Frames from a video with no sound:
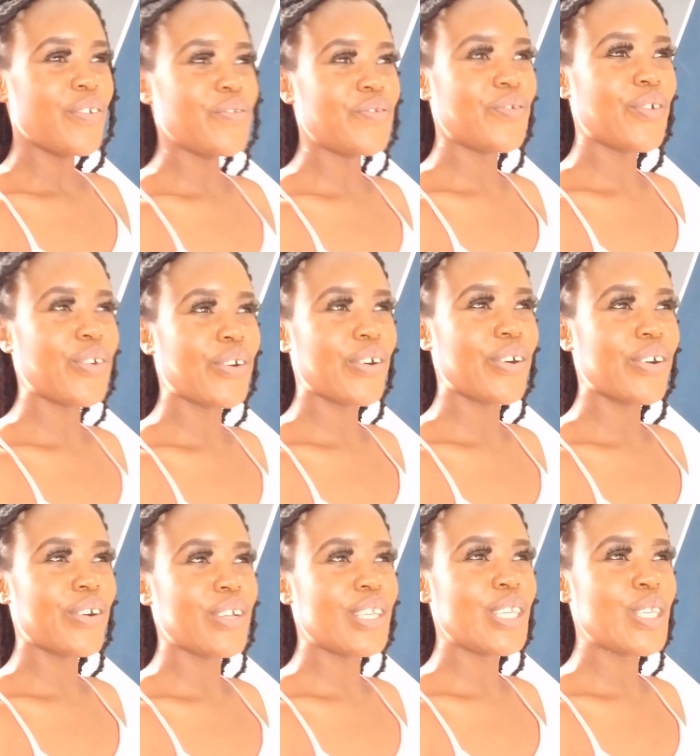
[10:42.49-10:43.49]

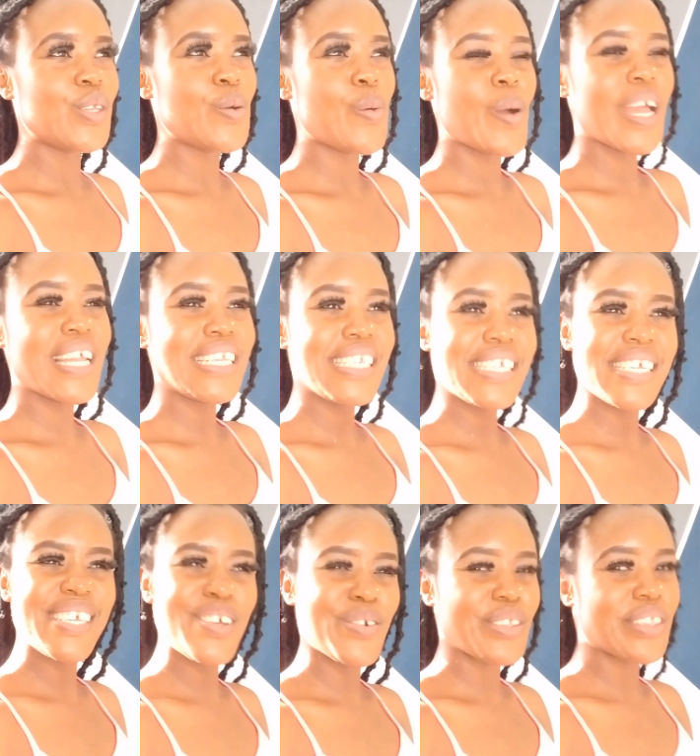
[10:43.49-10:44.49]
for
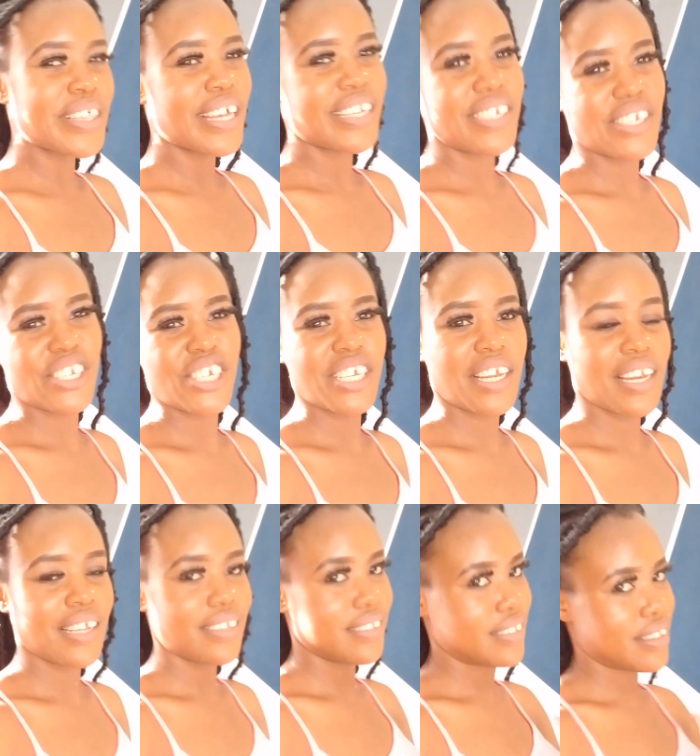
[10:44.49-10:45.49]
20 or 30
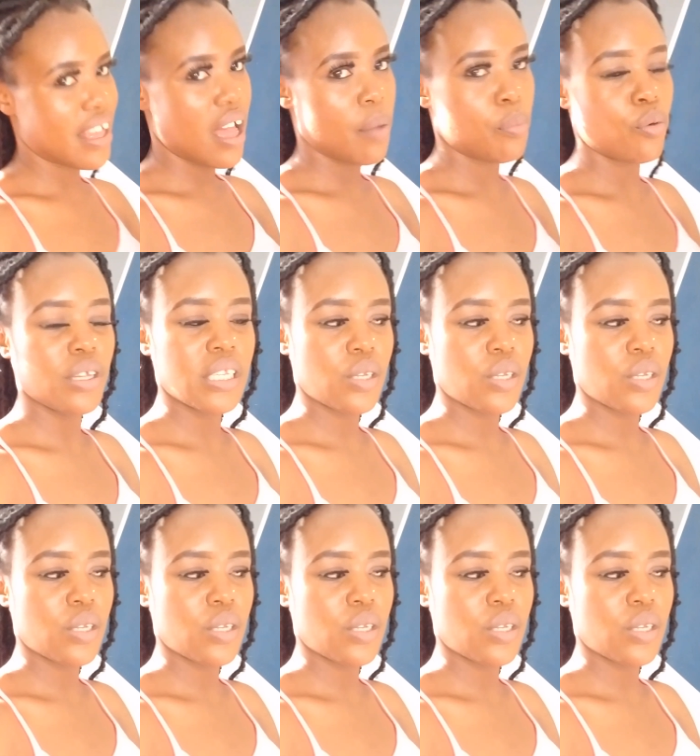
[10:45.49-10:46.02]
shillings Apple.